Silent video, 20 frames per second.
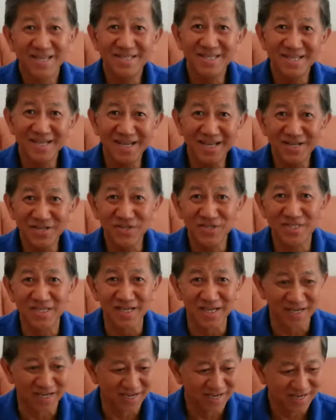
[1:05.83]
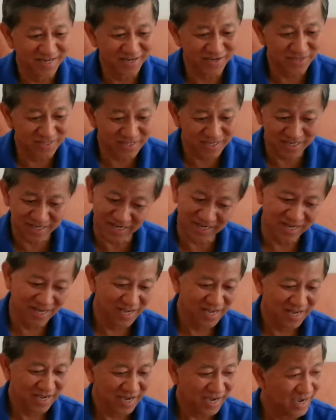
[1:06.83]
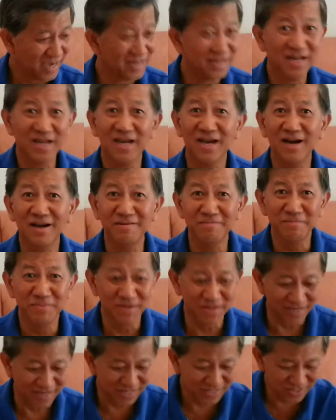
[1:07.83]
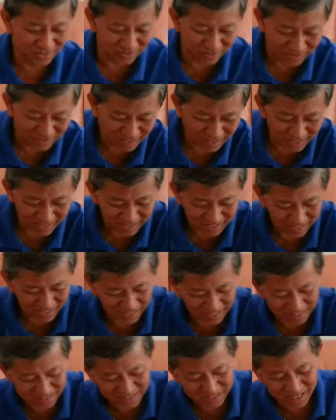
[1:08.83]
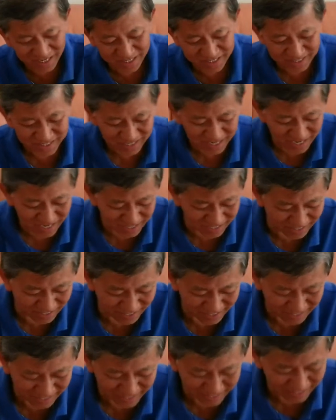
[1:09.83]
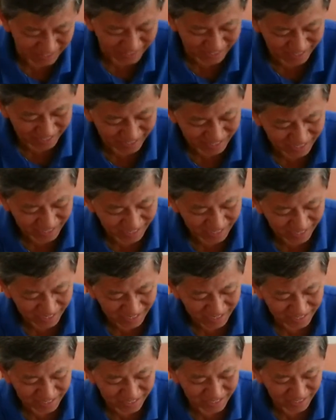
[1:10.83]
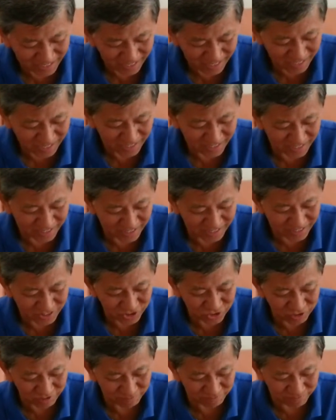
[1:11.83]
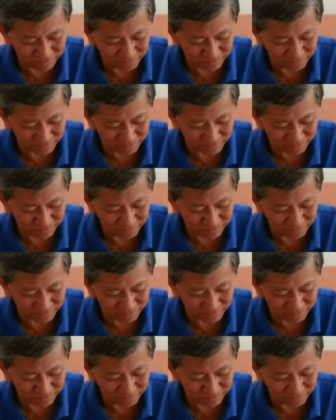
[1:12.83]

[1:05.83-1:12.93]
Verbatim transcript: Isn't that interesting? I said hey, that can't be. So let's cut it again. And then I cut another strip.